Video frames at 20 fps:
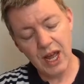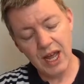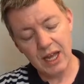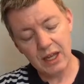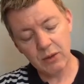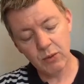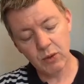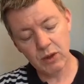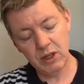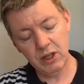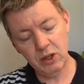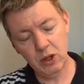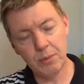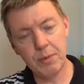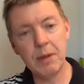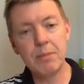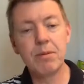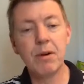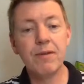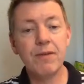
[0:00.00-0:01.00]
you've
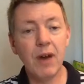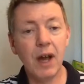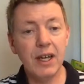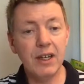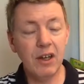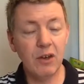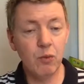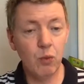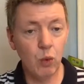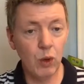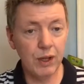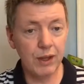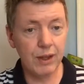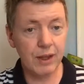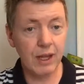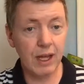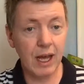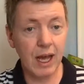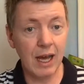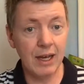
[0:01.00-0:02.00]
been provided with
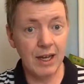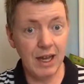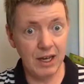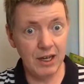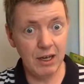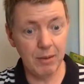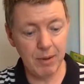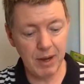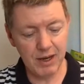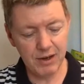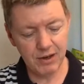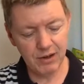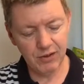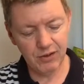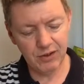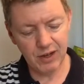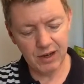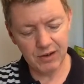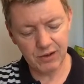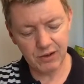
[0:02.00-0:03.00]
an independent
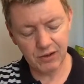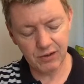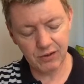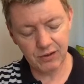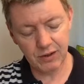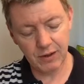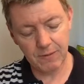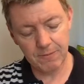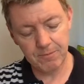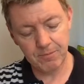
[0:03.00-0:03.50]
sentence.